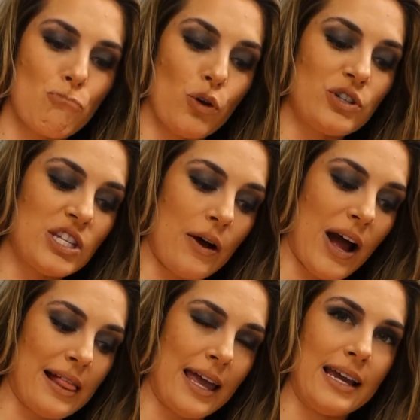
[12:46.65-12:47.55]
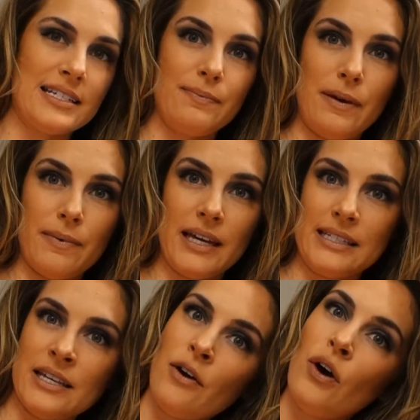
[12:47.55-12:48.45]
which is how I like it to be,
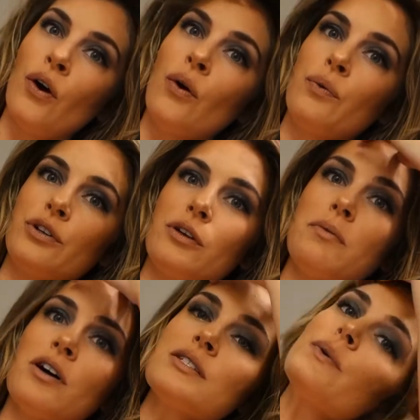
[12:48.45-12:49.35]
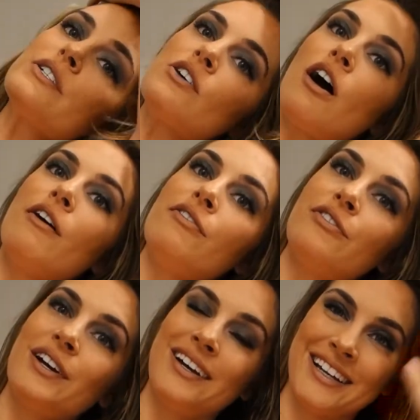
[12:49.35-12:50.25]
because when your lip gloss wears off,